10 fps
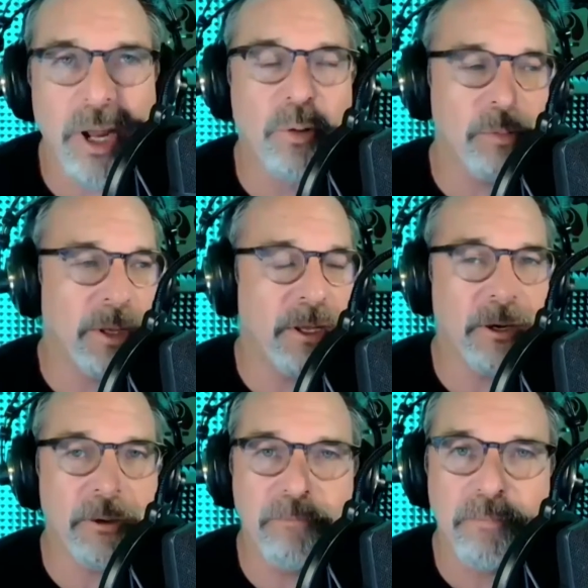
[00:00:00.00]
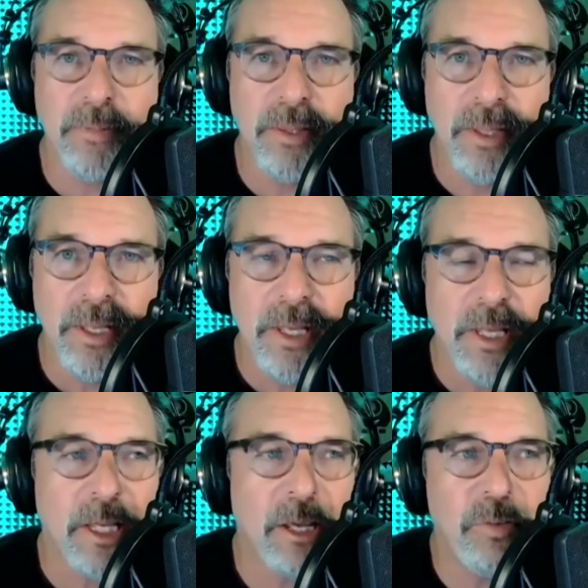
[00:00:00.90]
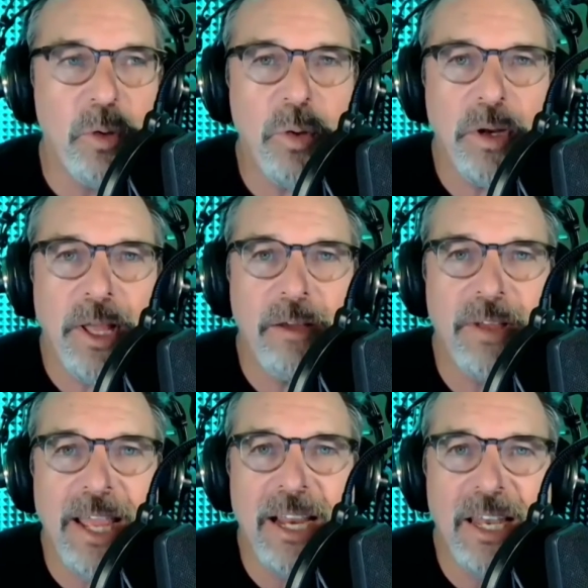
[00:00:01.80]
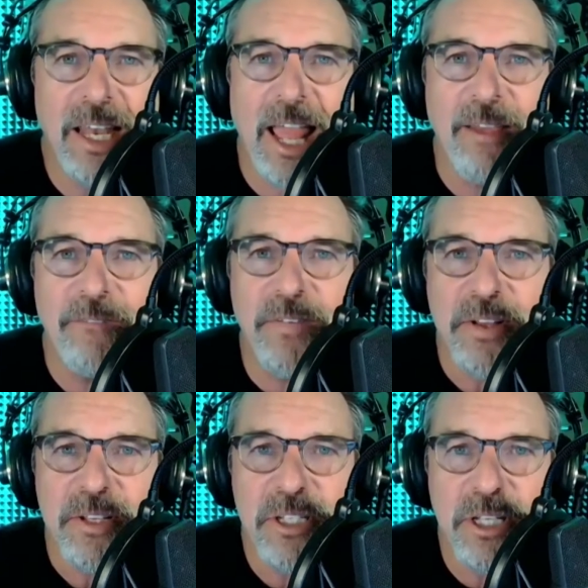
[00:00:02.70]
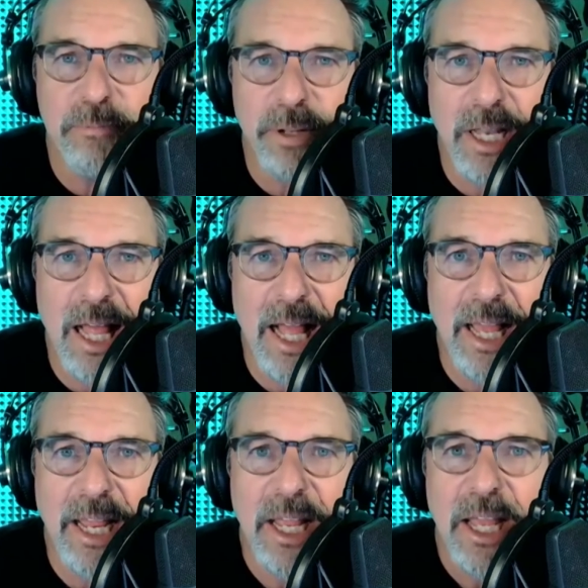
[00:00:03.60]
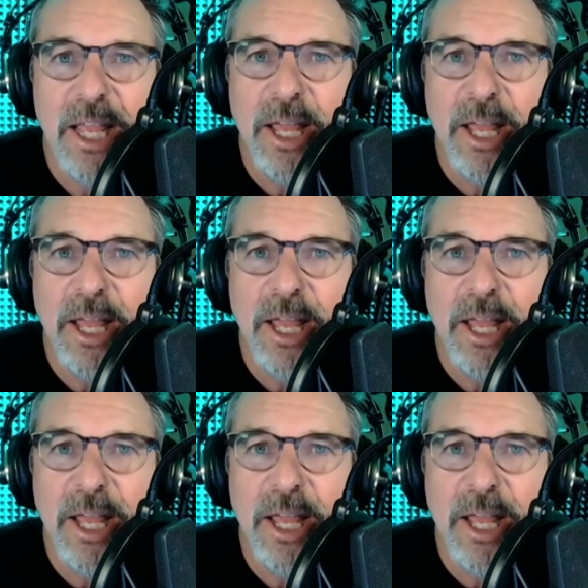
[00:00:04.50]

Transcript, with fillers: Track with me here. If you could have a life supply